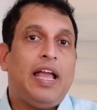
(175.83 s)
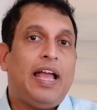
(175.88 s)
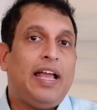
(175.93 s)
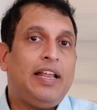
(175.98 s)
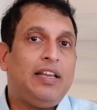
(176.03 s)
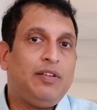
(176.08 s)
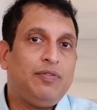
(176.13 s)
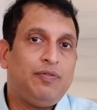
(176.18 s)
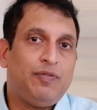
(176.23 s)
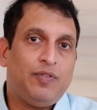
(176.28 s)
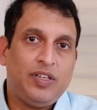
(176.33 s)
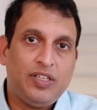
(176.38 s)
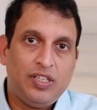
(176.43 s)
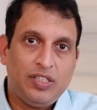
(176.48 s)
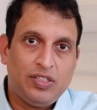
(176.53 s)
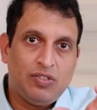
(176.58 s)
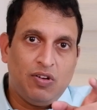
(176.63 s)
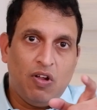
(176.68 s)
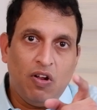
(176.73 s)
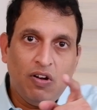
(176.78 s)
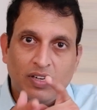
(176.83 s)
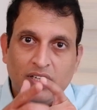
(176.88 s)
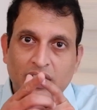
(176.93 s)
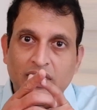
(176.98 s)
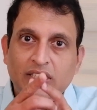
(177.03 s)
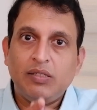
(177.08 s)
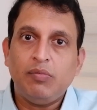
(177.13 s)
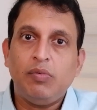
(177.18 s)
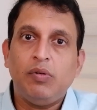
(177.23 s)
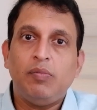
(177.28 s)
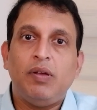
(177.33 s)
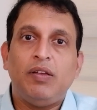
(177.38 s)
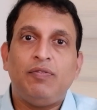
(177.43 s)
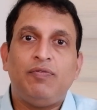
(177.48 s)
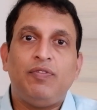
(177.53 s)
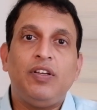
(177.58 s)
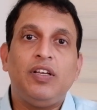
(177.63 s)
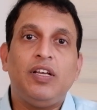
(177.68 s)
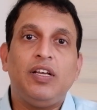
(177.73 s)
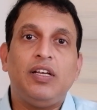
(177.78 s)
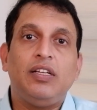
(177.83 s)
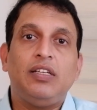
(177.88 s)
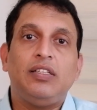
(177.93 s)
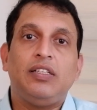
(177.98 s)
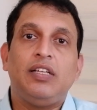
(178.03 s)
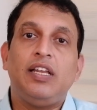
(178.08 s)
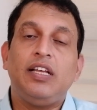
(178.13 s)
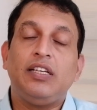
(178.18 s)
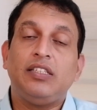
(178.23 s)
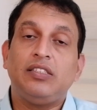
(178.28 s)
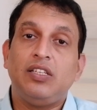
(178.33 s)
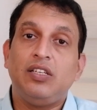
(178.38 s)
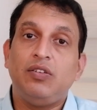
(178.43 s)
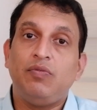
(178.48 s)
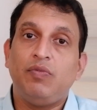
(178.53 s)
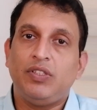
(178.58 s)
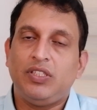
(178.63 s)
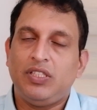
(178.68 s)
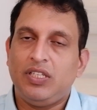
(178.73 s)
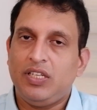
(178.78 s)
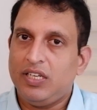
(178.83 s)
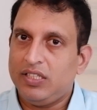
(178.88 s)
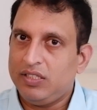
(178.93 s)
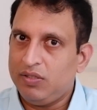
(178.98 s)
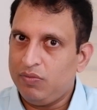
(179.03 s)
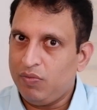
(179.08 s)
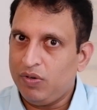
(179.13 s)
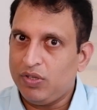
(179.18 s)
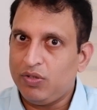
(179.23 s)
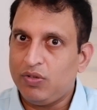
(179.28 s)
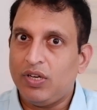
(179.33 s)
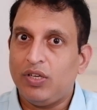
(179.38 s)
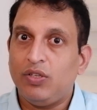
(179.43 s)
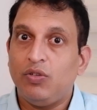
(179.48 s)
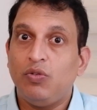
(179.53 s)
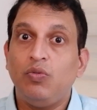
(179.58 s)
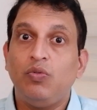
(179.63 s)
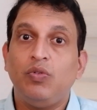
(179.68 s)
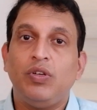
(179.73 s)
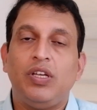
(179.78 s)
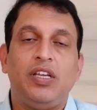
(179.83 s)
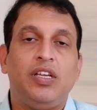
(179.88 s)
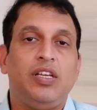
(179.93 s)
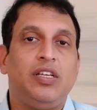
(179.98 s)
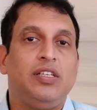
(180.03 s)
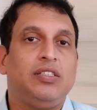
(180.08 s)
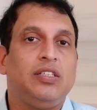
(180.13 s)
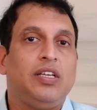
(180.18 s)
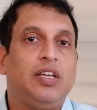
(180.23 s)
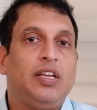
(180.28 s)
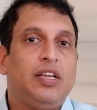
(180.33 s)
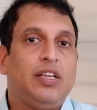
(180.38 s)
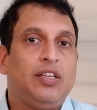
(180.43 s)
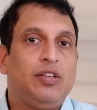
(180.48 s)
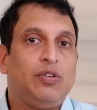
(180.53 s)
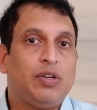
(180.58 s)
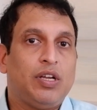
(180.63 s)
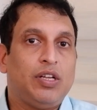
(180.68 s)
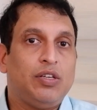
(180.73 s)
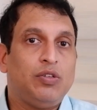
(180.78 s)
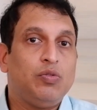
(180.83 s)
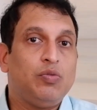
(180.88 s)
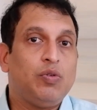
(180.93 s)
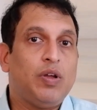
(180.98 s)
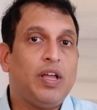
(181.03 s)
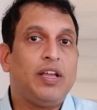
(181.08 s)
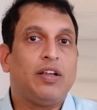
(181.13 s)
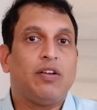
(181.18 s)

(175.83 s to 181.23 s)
And if it is not reachable by finger, the next investigation what you can do is you can do